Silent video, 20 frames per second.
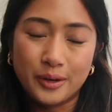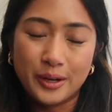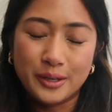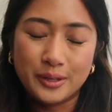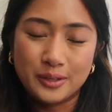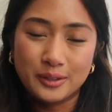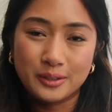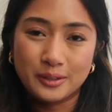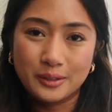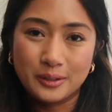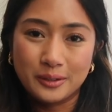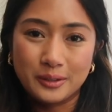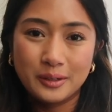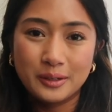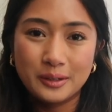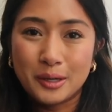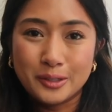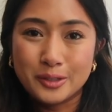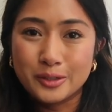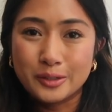regular
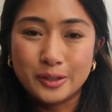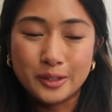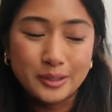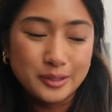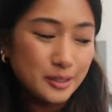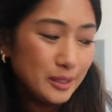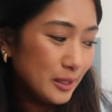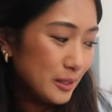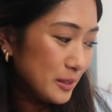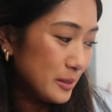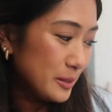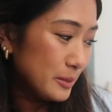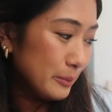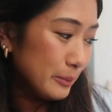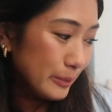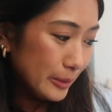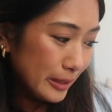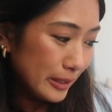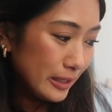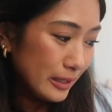matcha lattes,
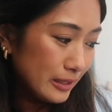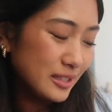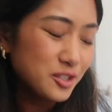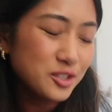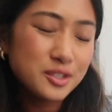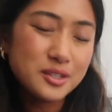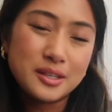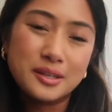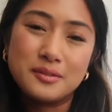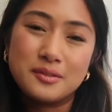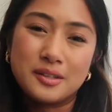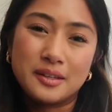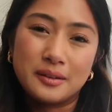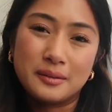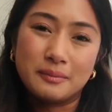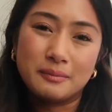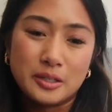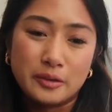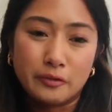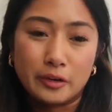but it just gives
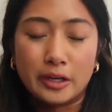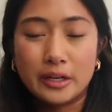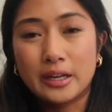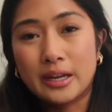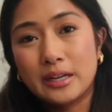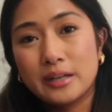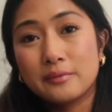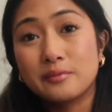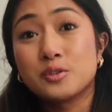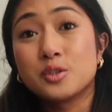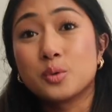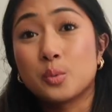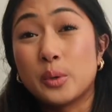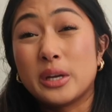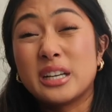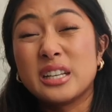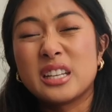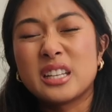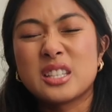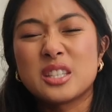a different kind of
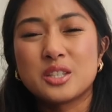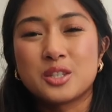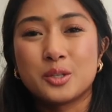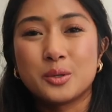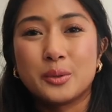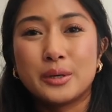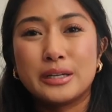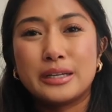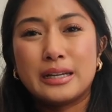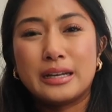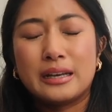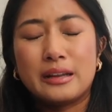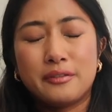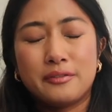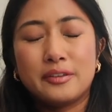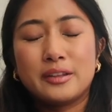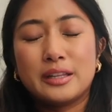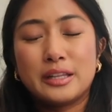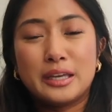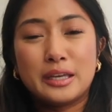sweetness to it. And I
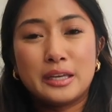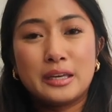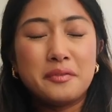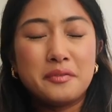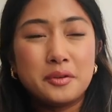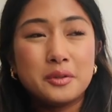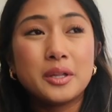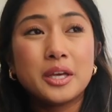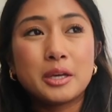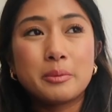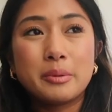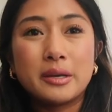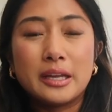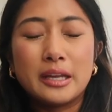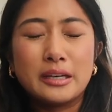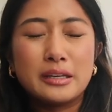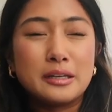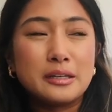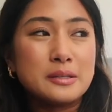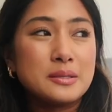feel like if you like
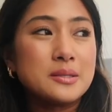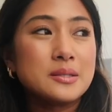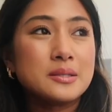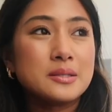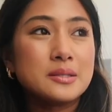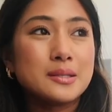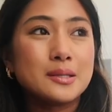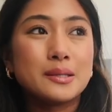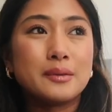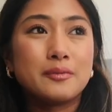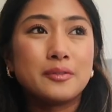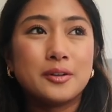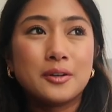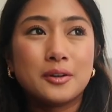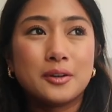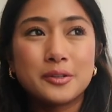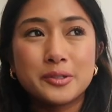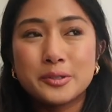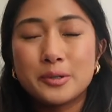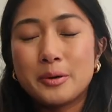bananas, if
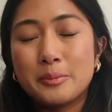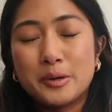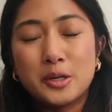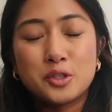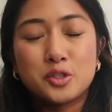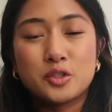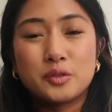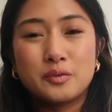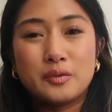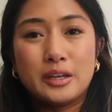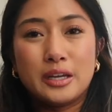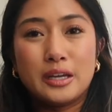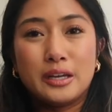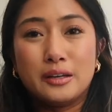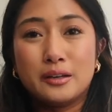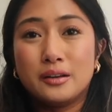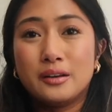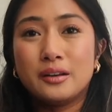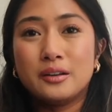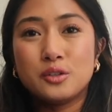you're also a matcha
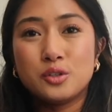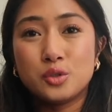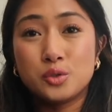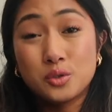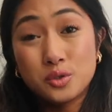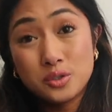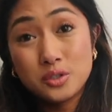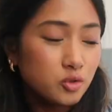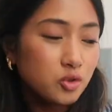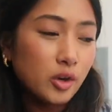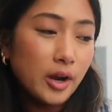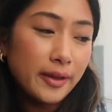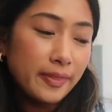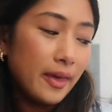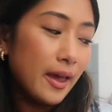fan, you should try